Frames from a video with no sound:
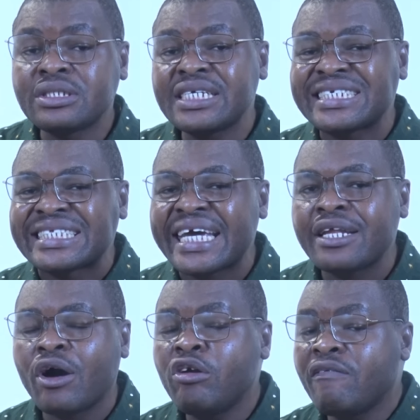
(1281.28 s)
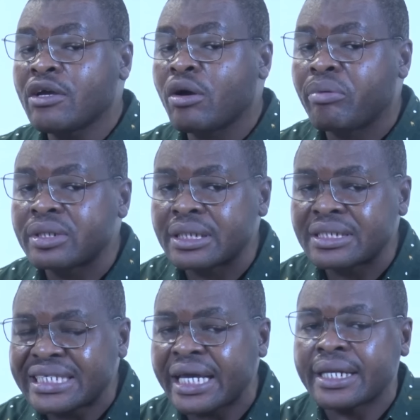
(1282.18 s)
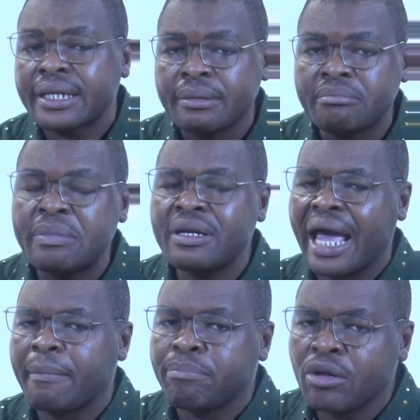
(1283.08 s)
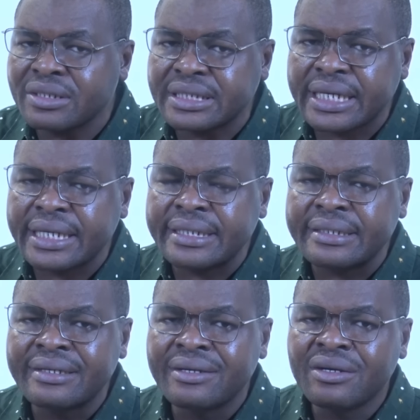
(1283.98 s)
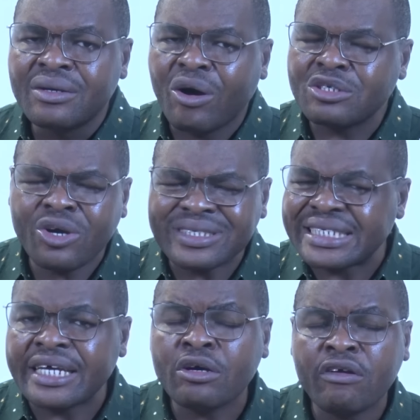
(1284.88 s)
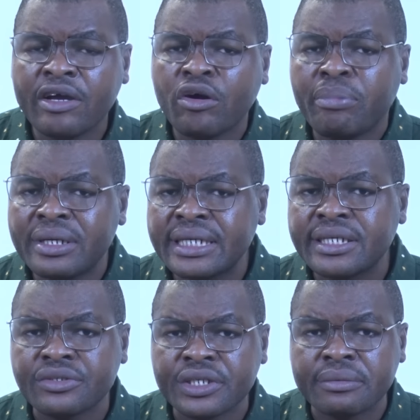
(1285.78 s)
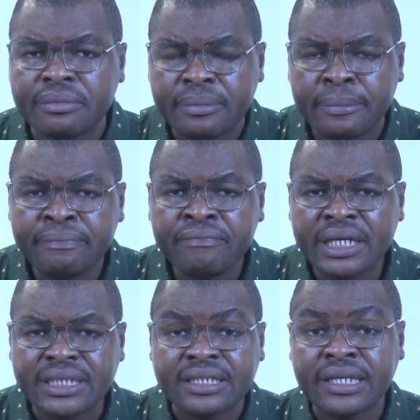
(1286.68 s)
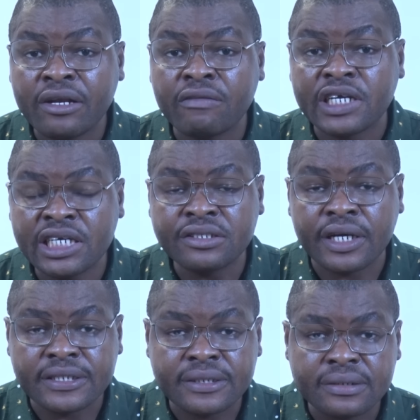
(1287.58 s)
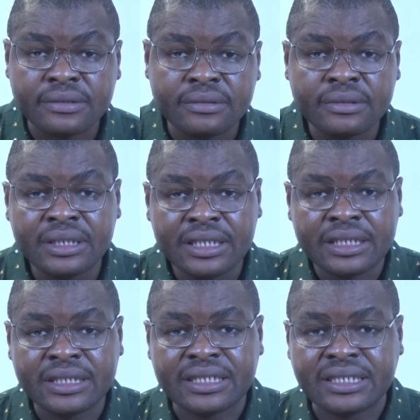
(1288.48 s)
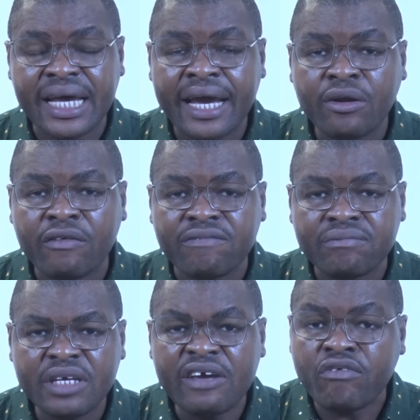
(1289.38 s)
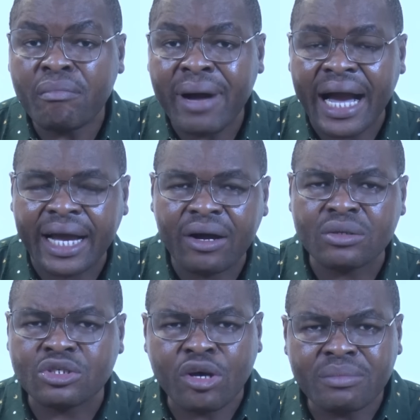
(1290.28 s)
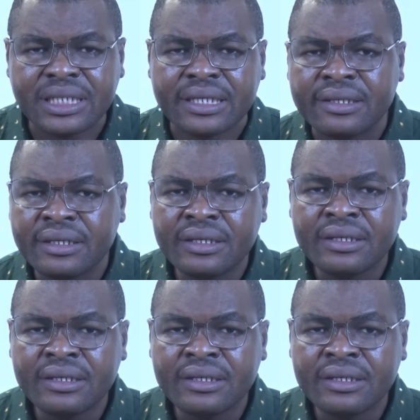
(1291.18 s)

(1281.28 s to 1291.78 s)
you see stain all over your body, stain, maybe like blood stain, or just stain all over your body in the dream, it's a sign of hindrance. It's a sign of evil mark or something